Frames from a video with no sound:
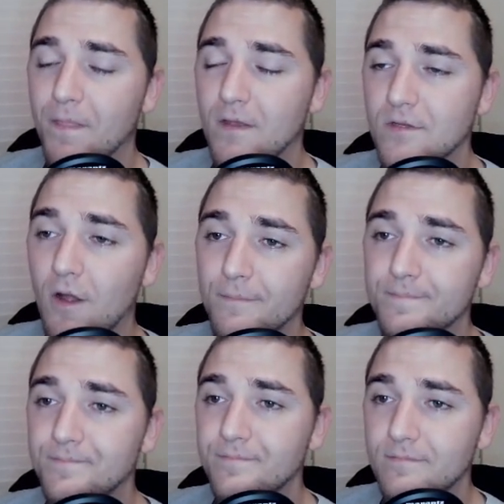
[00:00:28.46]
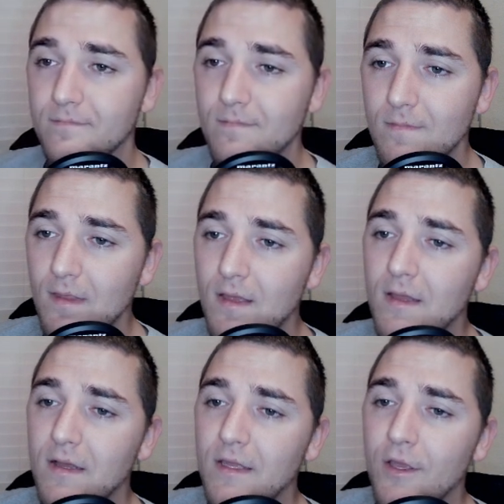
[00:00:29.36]
So,
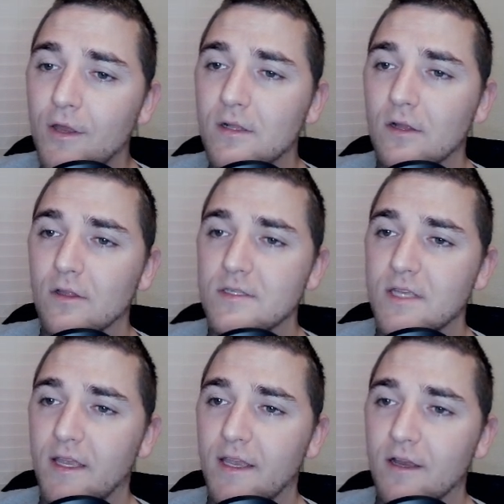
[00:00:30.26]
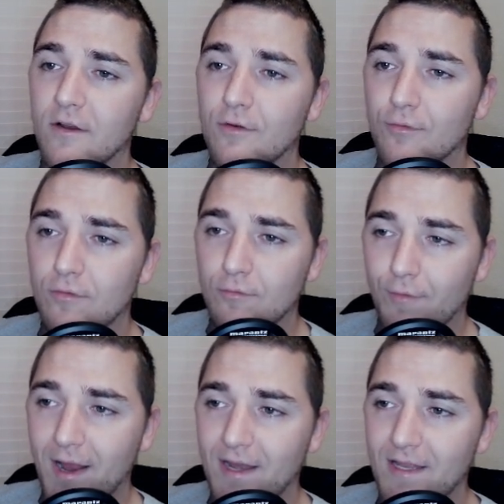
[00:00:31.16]
you can clearly see here,
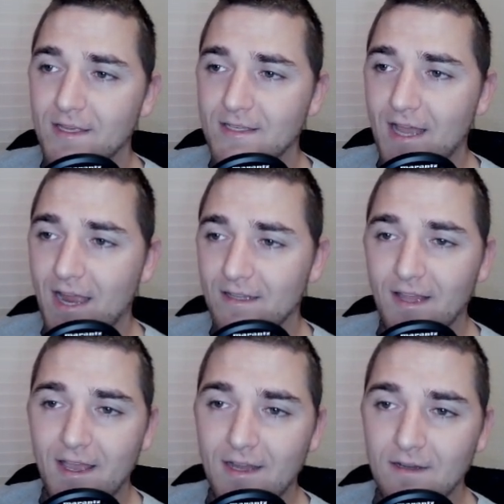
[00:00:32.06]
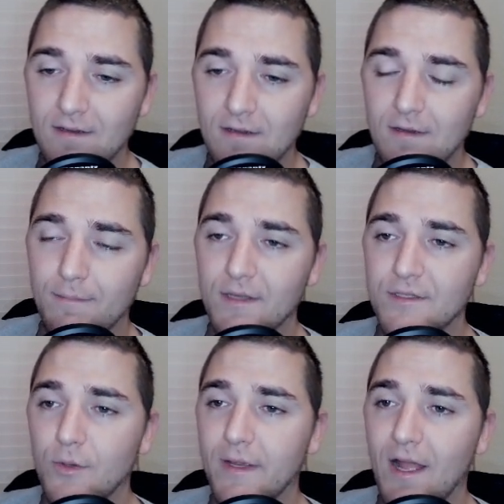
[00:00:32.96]
Randy attacked Leia. My
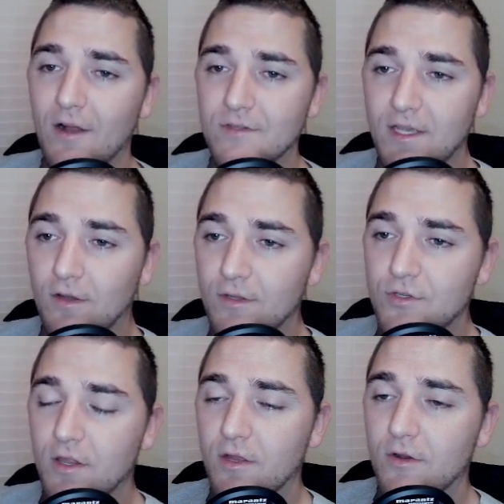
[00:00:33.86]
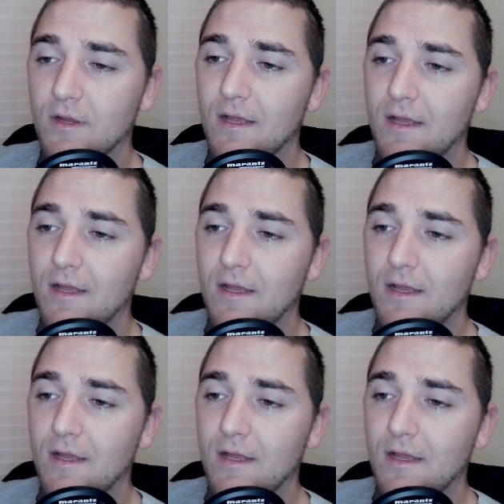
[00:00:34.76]
two accounts killed each other.